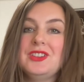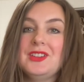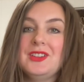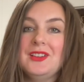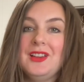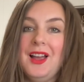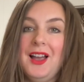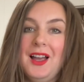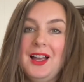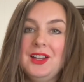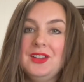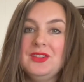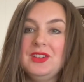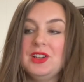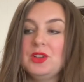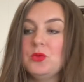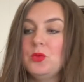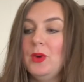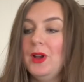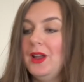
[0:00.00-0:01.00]
alive
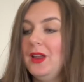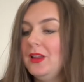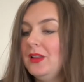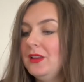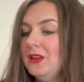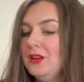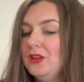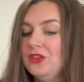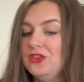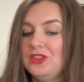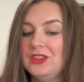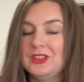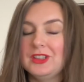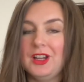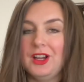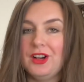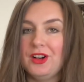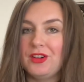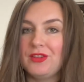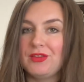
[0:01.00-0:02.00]
and well. She's
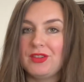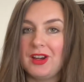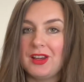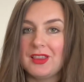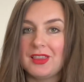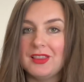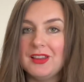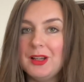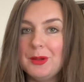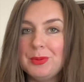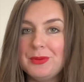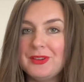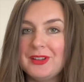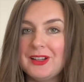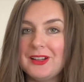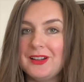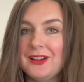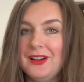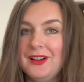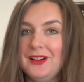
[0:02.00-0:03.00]
got her red
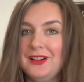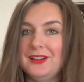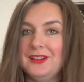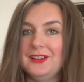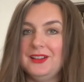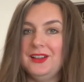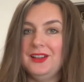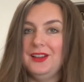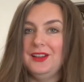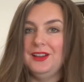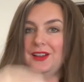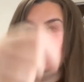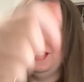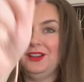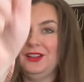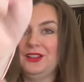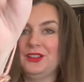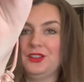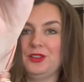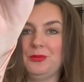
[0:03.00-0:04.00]
lipstick on
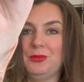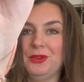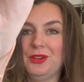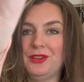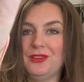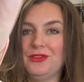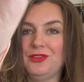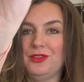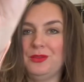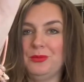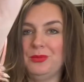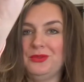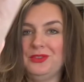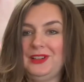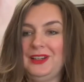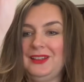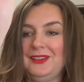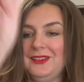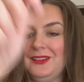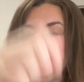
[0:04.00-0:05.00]
and her beautiful
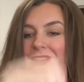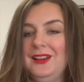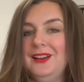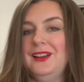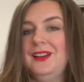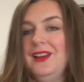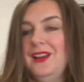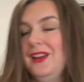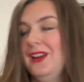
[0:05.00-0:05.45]
bracelet.